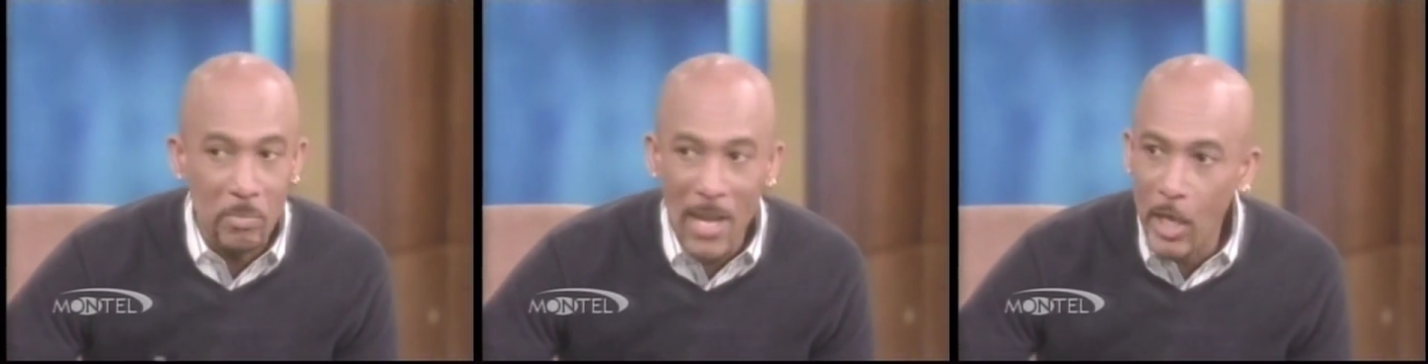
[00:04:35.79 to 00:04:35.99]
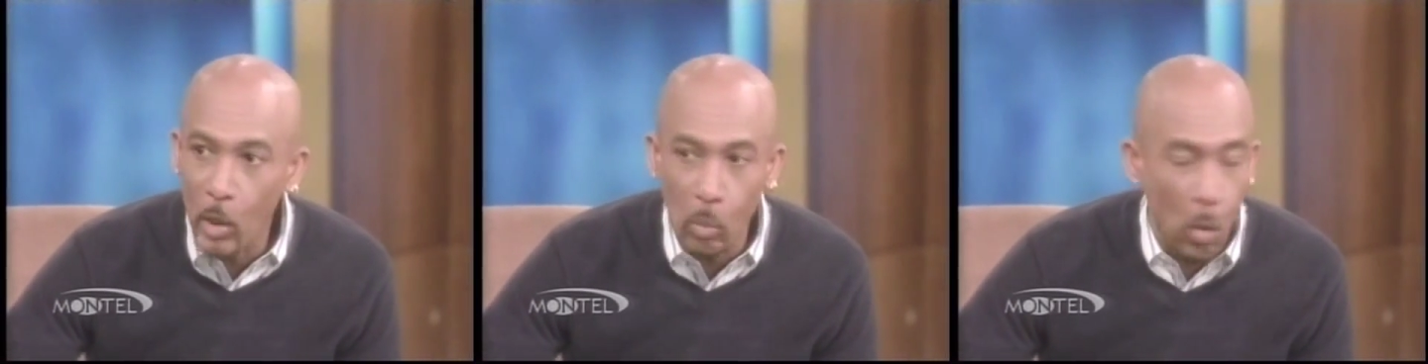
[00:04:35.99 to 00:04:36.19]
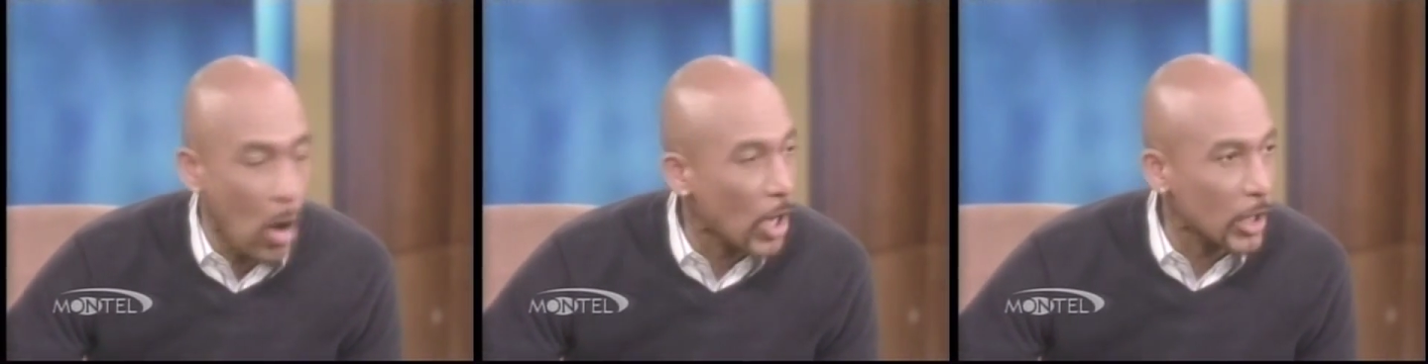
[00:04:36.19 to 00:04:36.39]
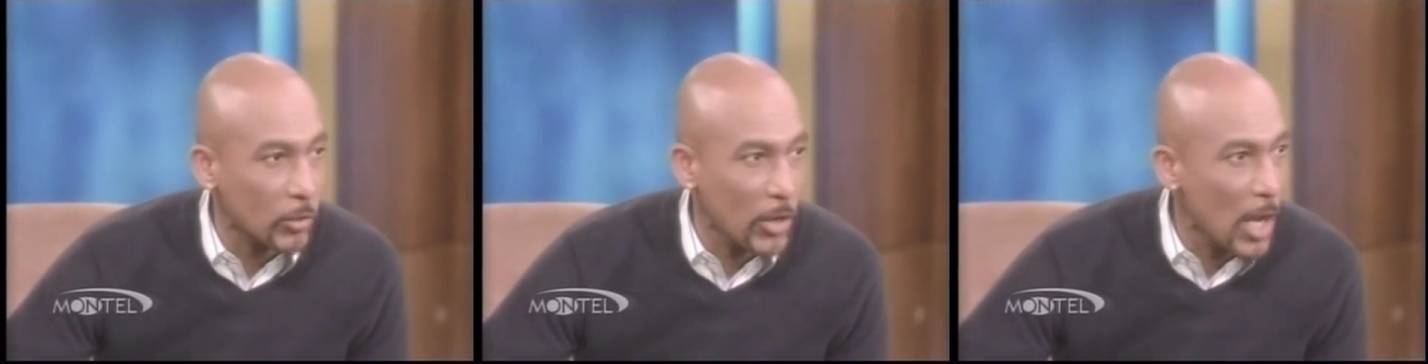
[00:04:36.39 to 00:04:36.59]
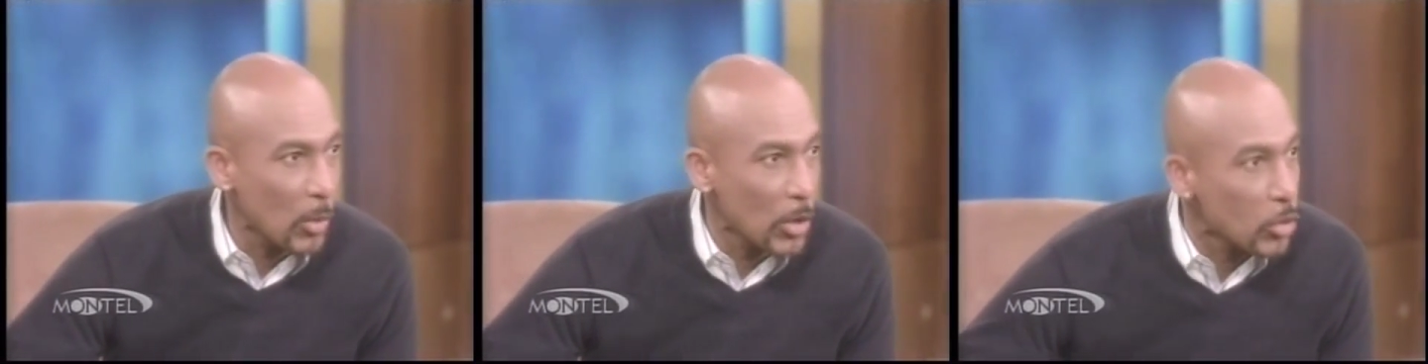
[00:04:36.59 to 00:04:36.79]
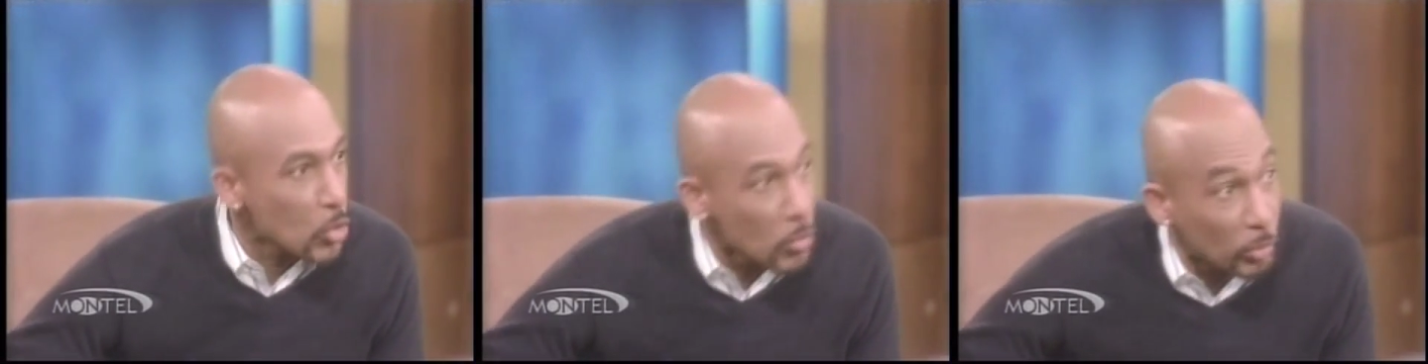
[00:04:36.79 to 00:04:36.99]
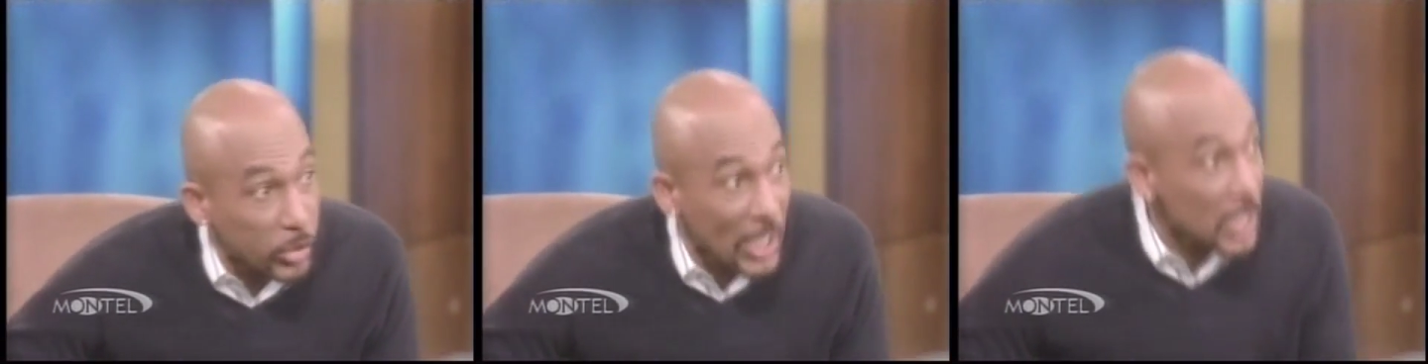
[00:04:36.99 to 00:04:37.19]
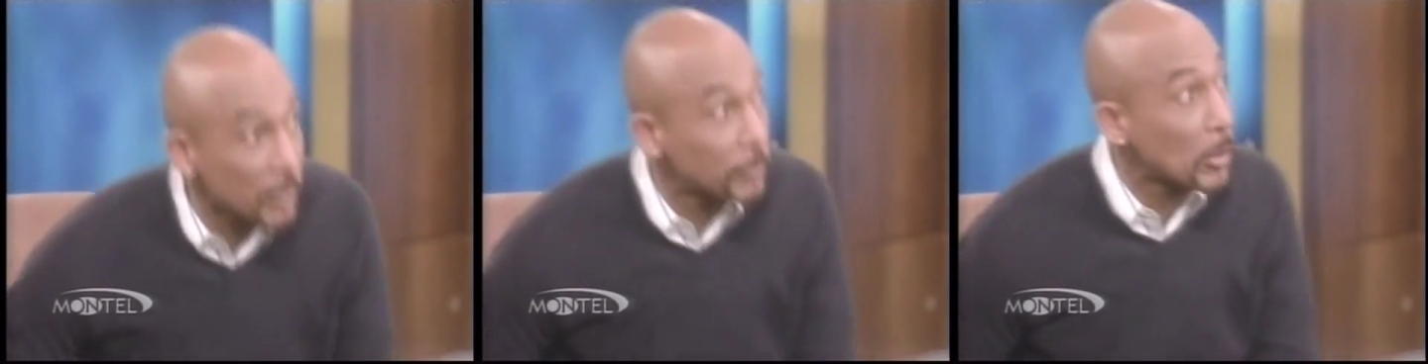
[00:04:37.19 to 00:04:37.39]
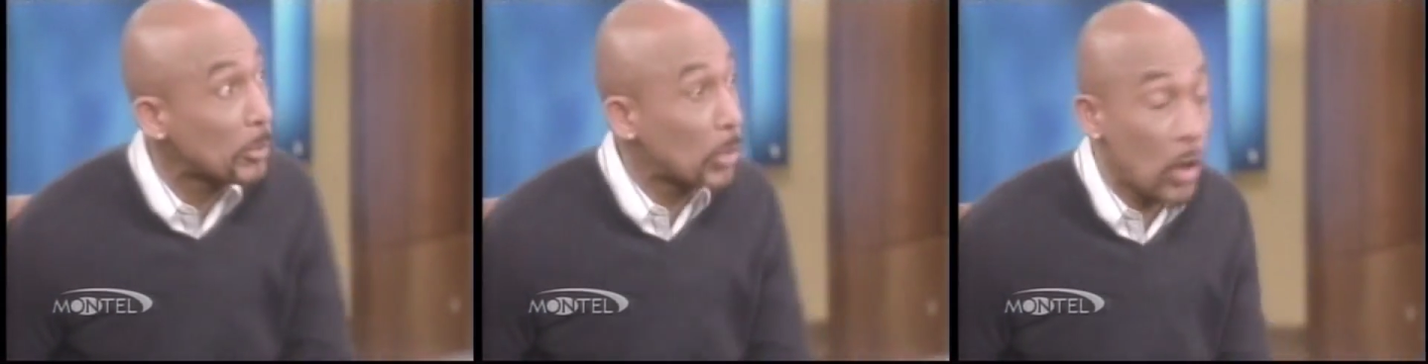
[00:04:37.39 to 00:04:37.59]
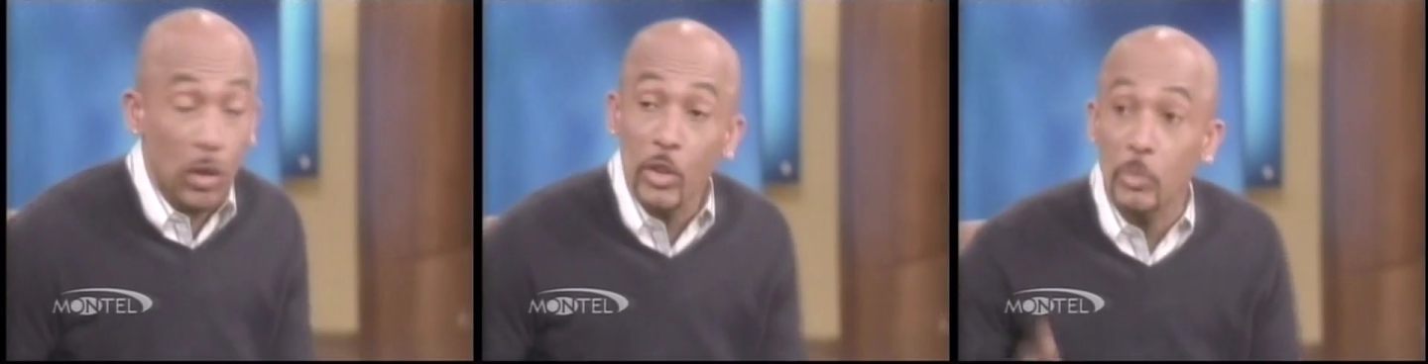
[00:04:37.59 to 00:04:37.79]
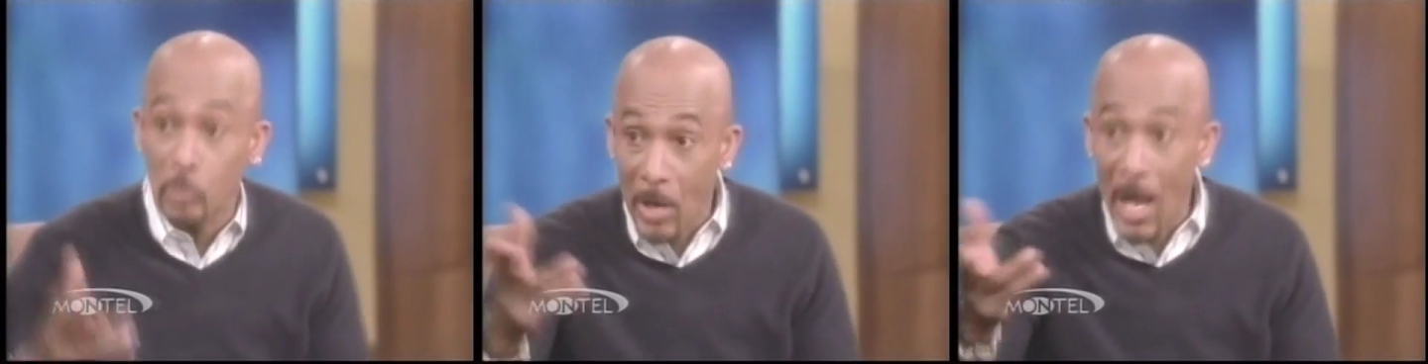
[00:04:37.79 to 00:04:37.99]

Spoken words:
men are walking around with who played football is